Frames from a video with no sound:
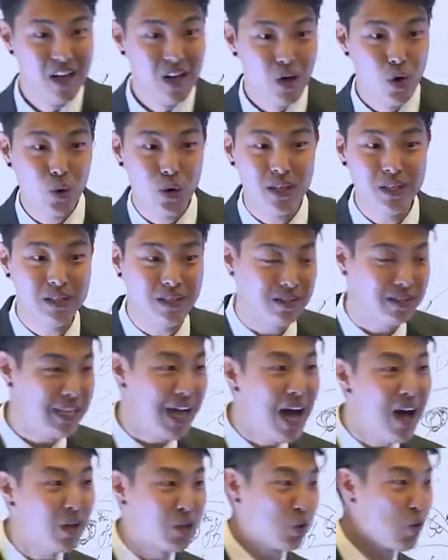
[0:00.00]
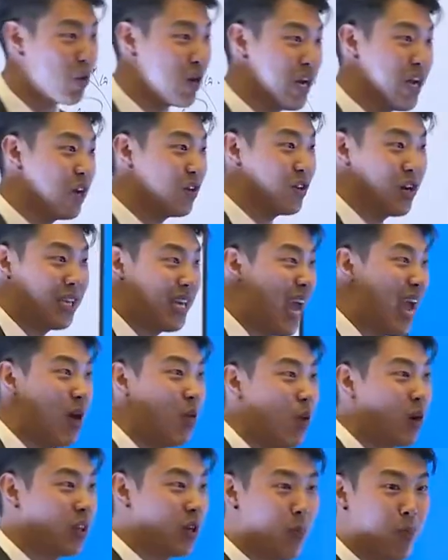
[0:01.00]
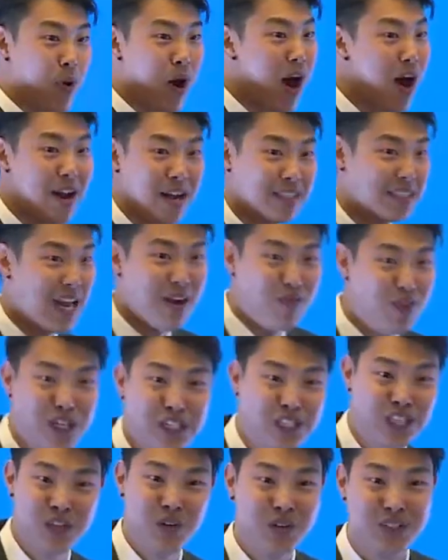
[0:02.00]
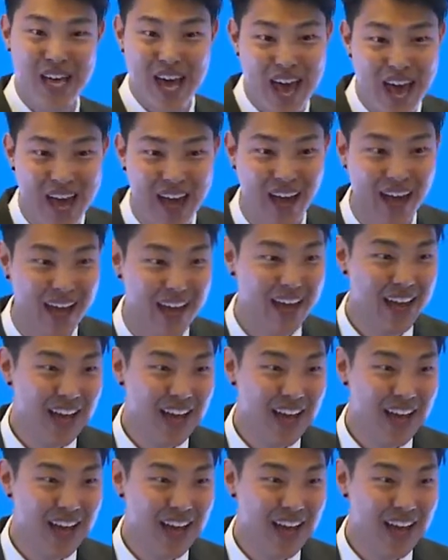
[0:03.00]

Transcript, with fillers: who can sell 300K worth of products every single day.